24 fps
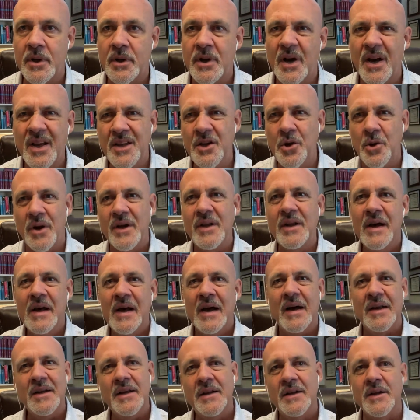I
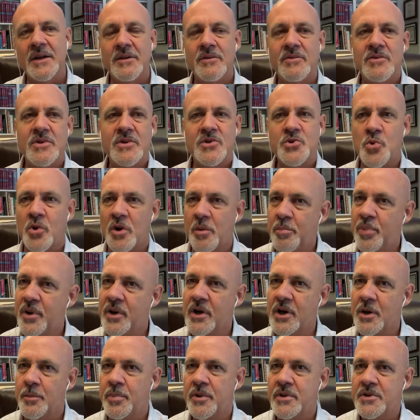need to sort of pick
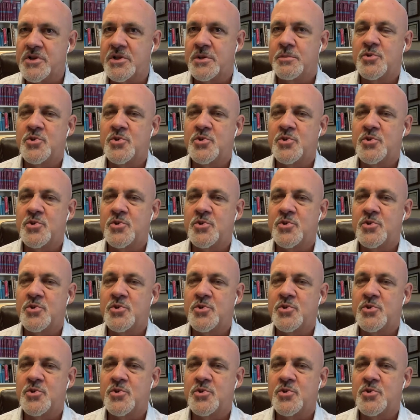up on some